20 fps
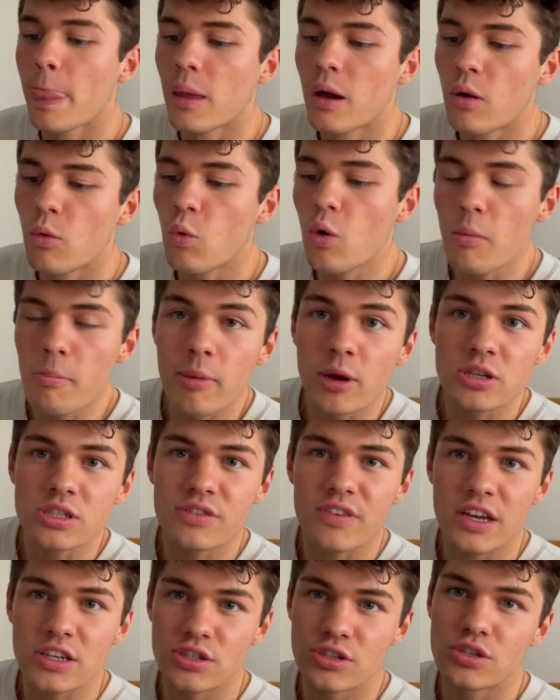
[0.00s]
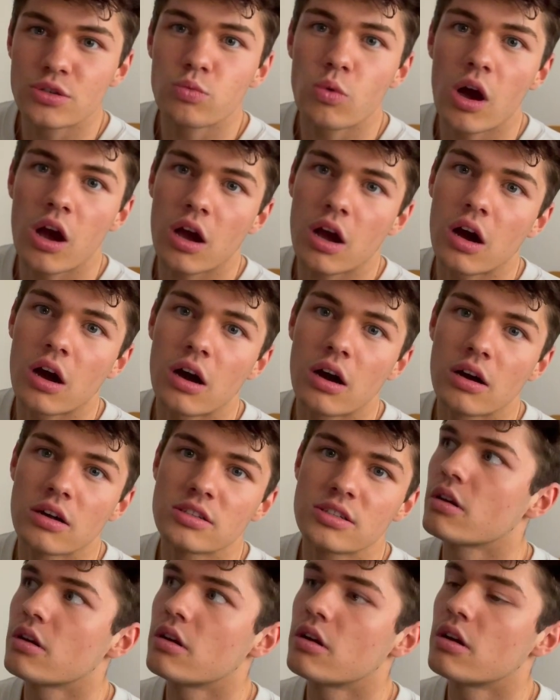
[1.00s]
What motivates you to work
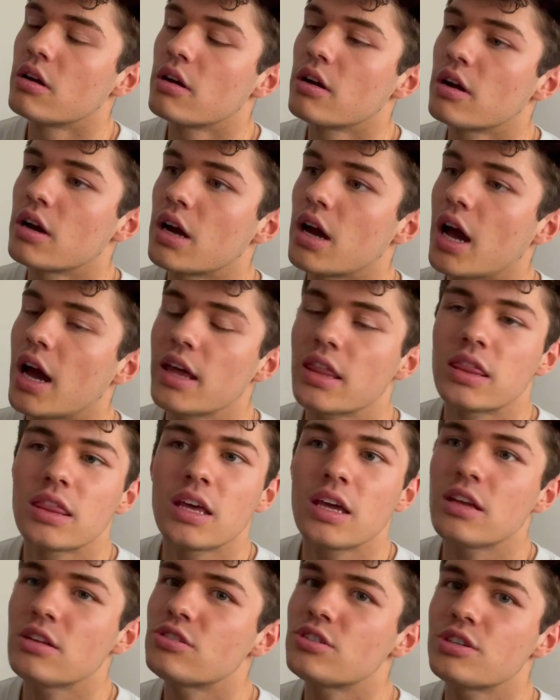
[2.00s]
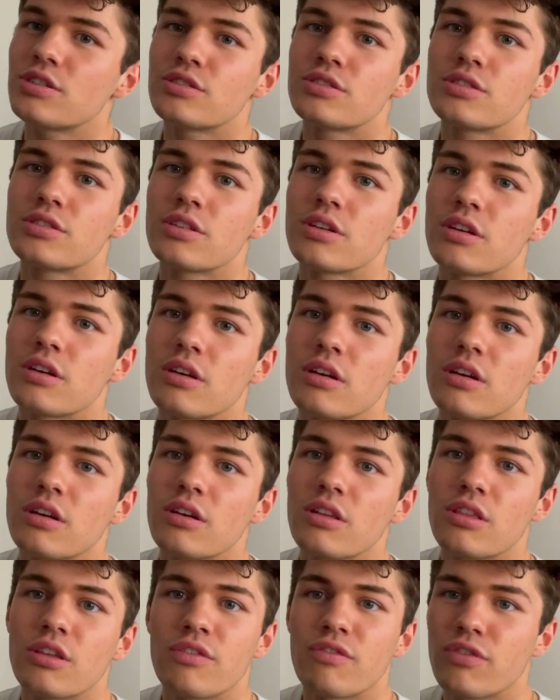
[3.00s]
hard? I think just
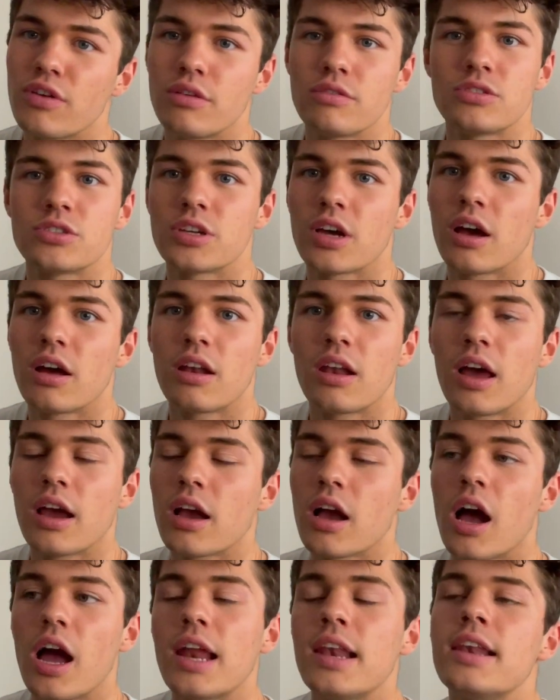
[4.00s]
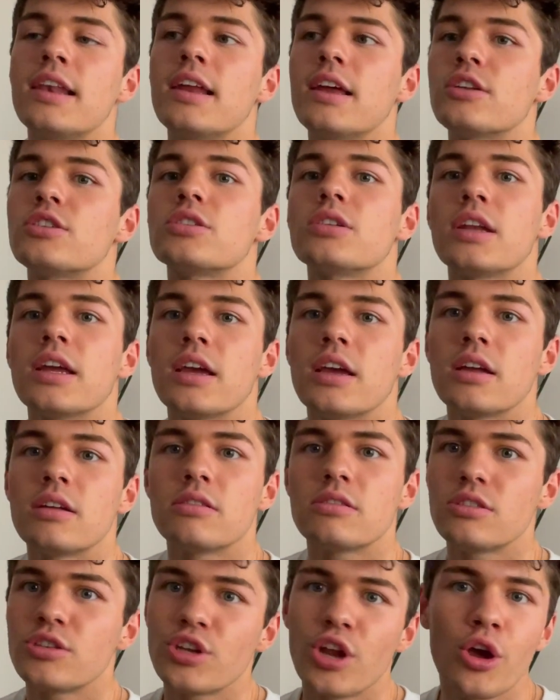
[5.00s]
the future. Like, I literally,
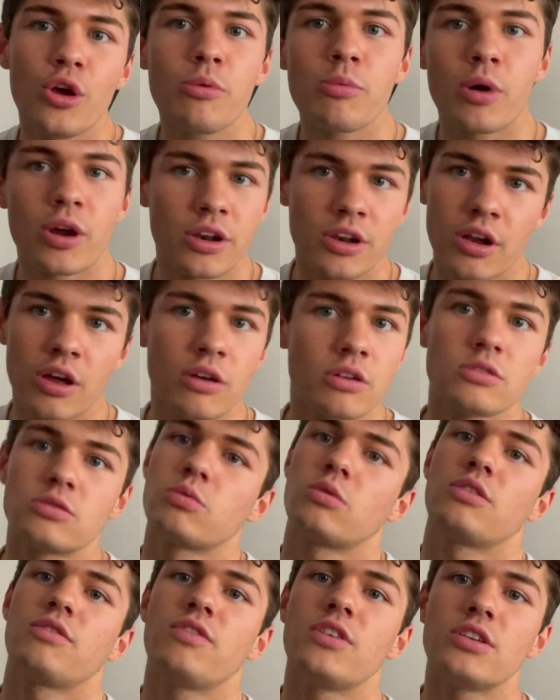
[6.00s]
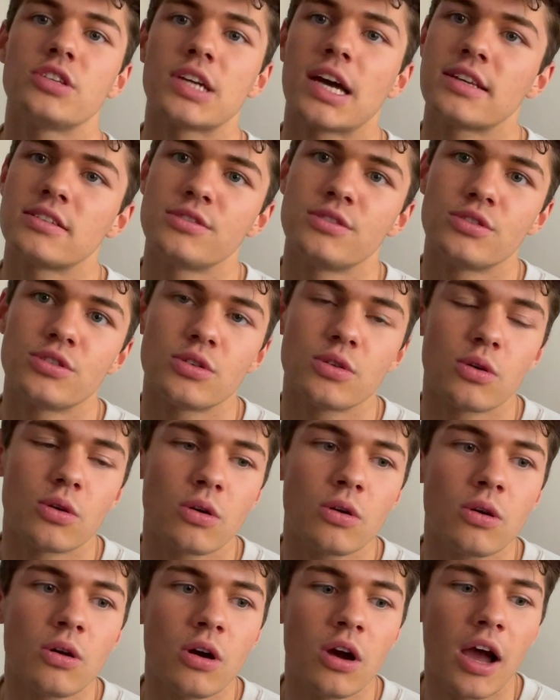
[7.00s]
no one knows what the future has in
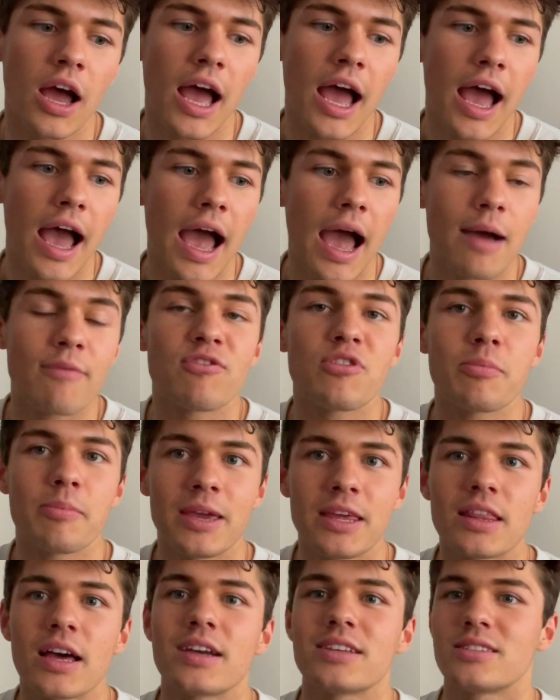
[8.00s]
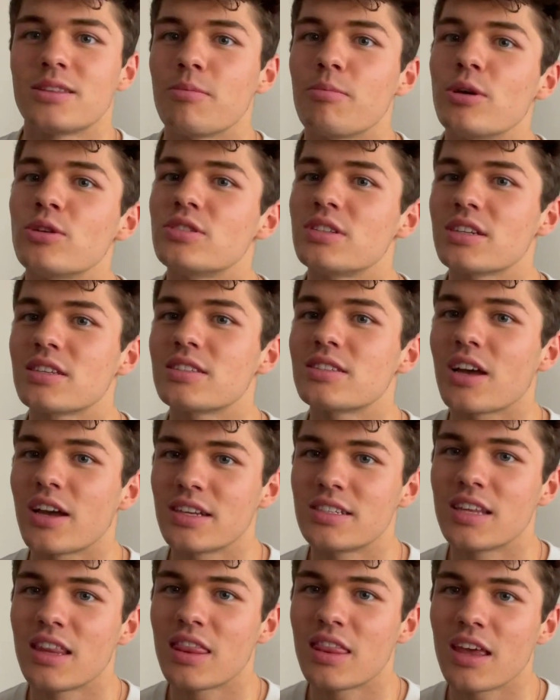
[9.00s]
store, And for me, that is the most
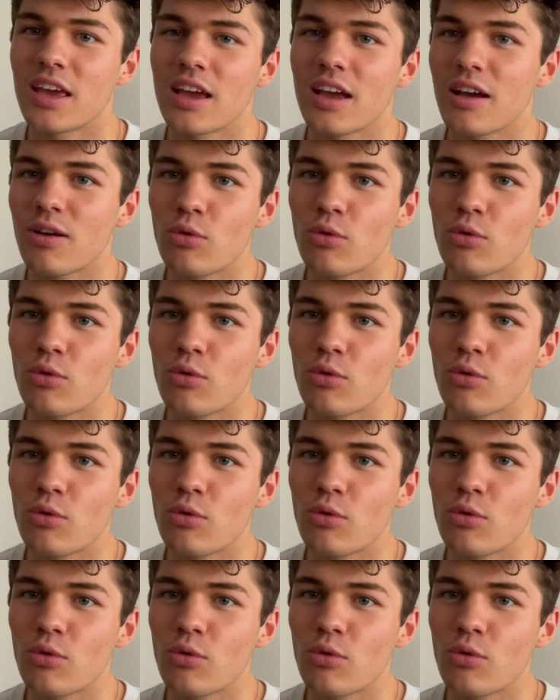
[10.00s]
exciting thing.